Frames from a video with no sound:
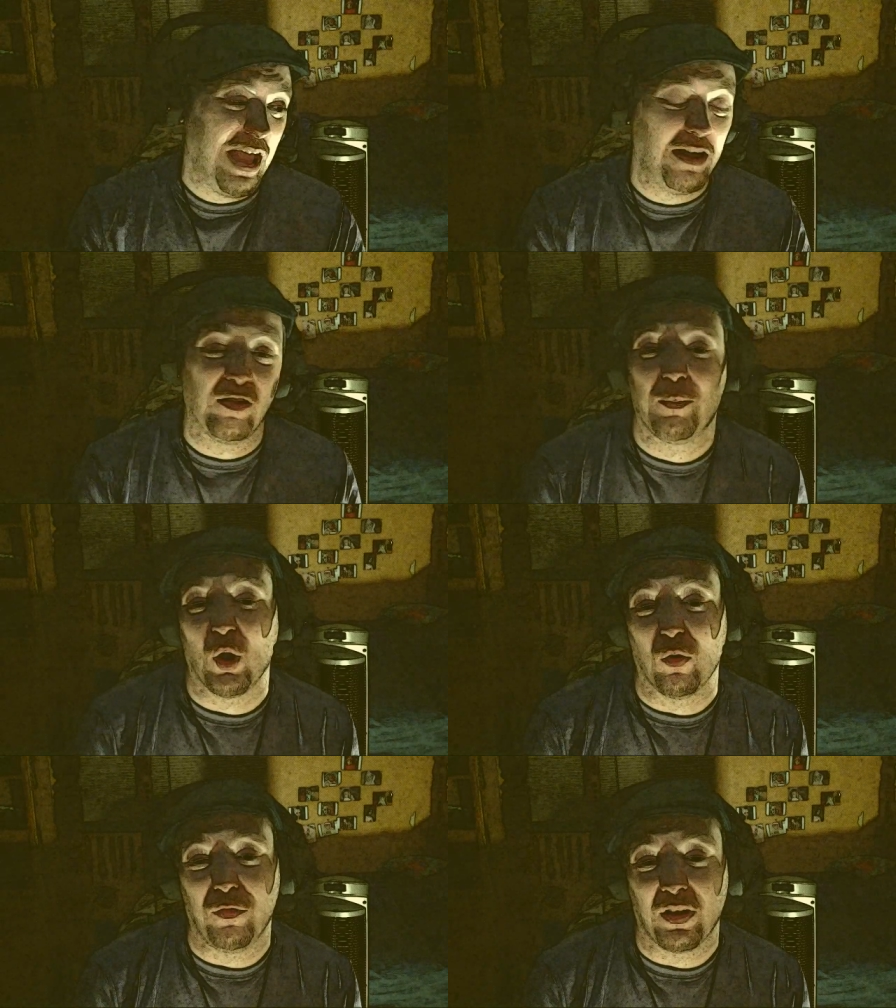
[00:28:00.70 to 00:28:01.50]
of that is
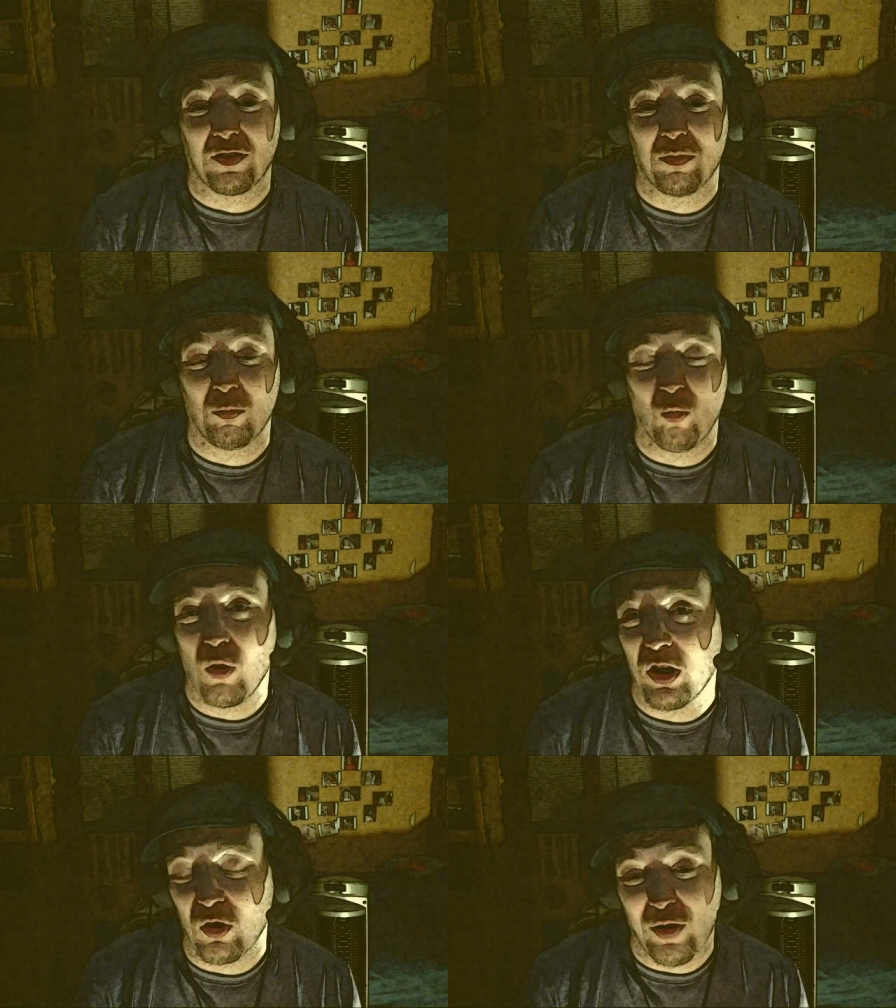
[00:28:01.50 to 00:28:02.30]
perfect.
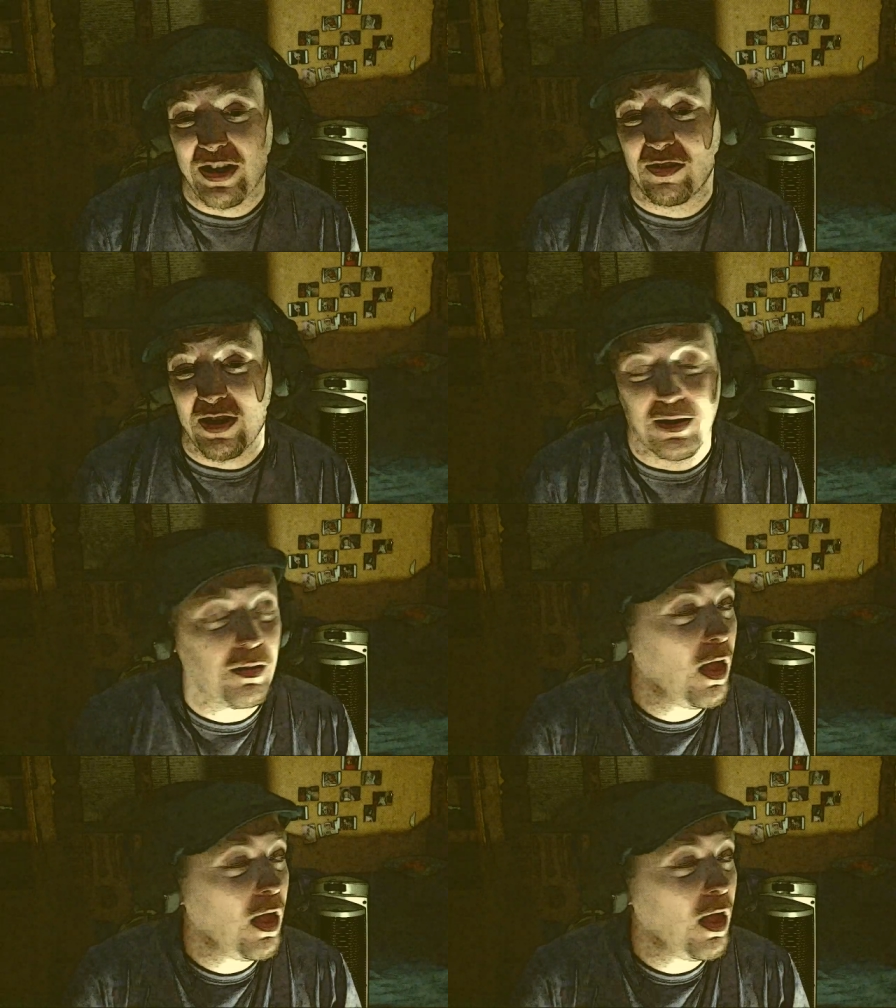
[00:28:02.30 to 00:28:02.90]
What a great scene.